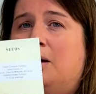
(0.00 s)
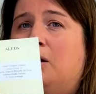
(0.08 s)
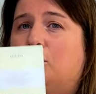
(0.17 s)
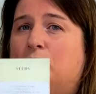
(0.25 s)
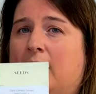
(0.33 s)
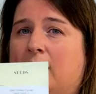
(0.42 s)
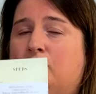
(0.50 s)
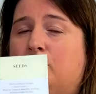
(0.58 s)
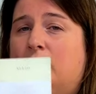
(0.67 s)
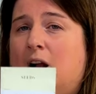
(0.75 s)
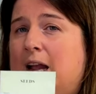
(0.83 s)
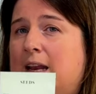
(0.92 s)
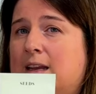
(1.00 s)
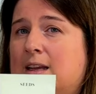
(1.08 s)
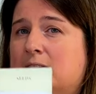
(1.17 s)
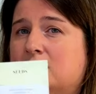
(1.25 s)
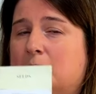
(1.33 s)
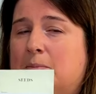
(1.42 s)
a red variety
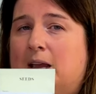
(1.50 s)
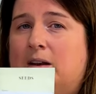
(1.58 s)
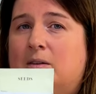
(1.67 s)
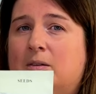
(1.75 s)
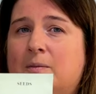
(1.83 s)
tomato